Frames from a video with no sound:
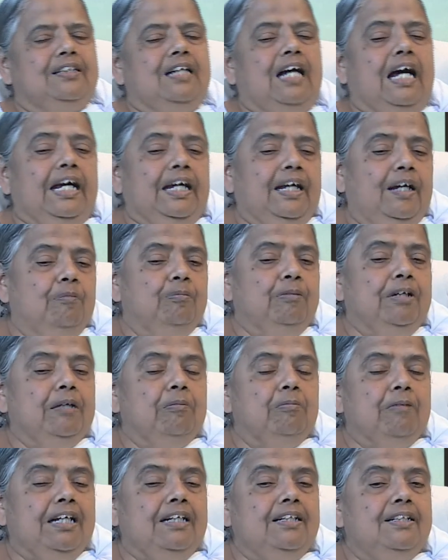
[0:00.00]
I have
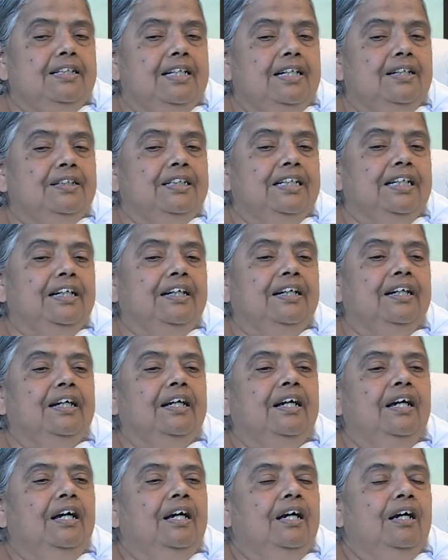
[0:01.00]
been meditating
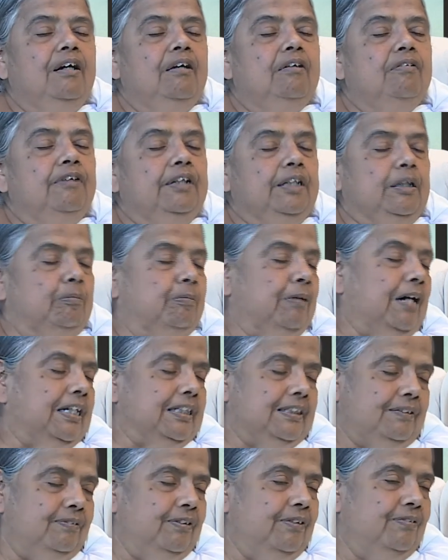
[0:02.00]
for the
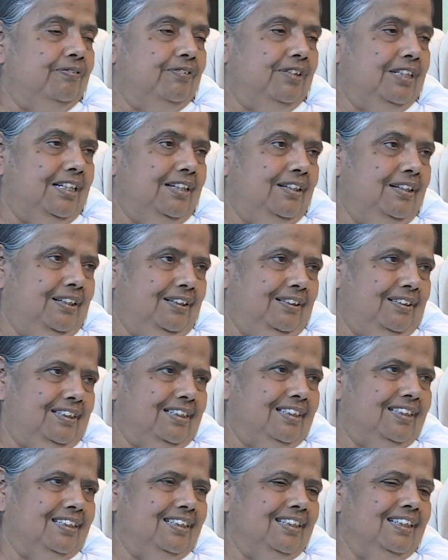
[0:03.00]
past 50
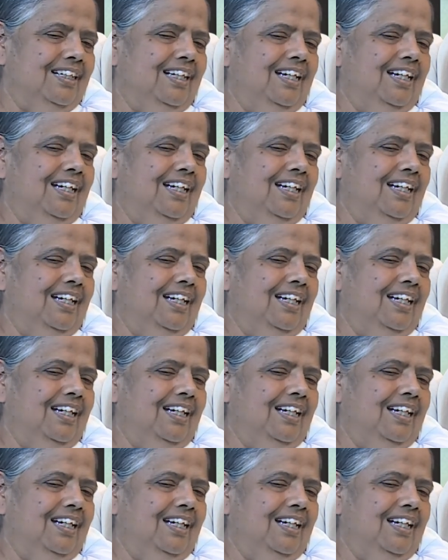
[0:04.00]
years.